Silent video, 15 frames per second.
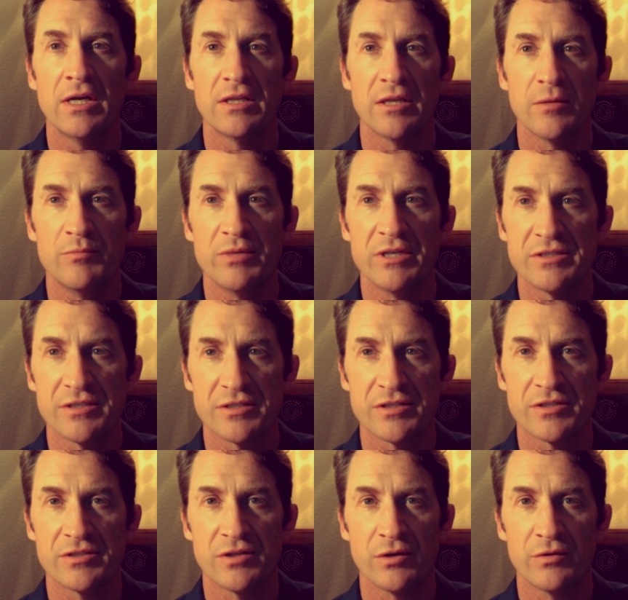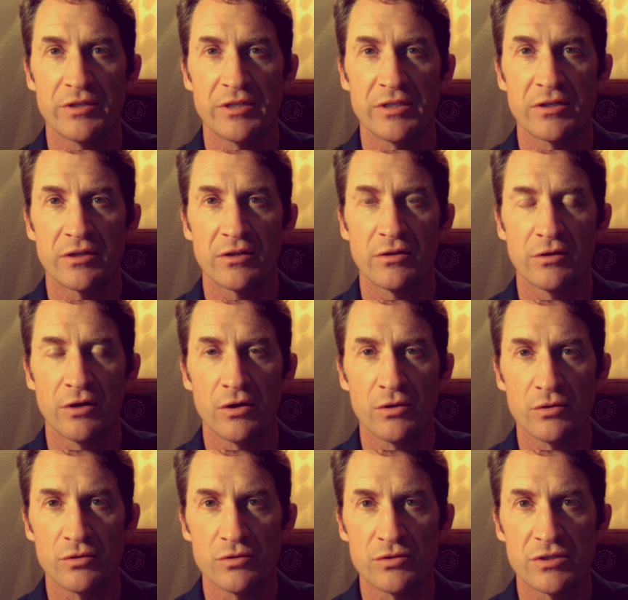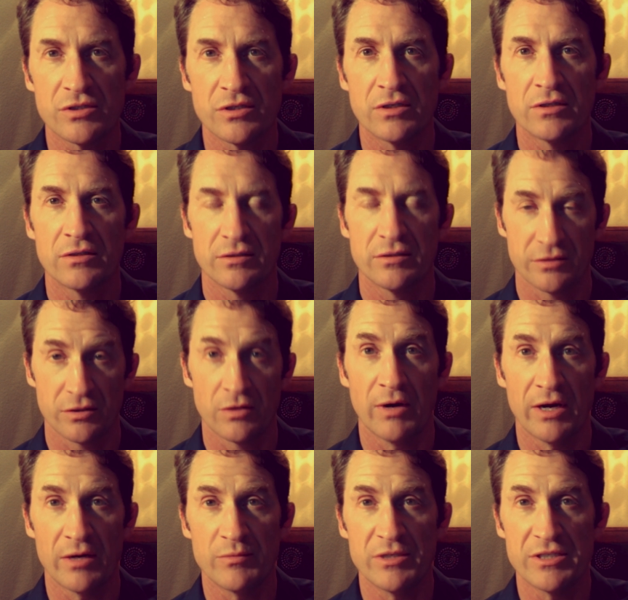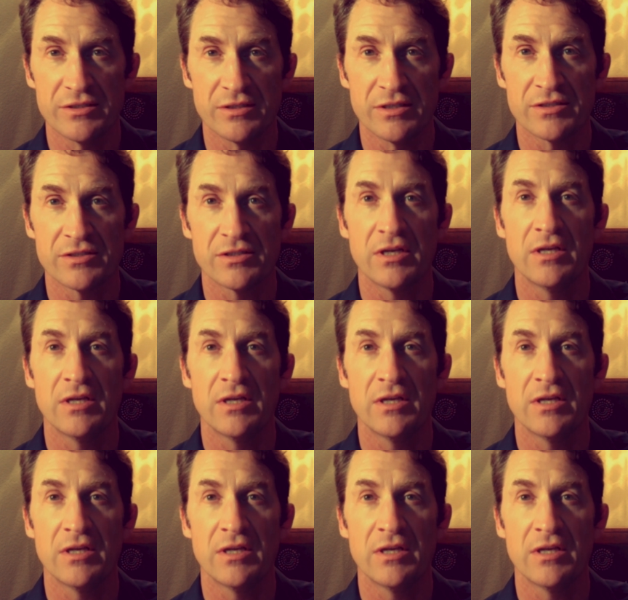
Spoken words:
that businesses don't need to close, go out of business,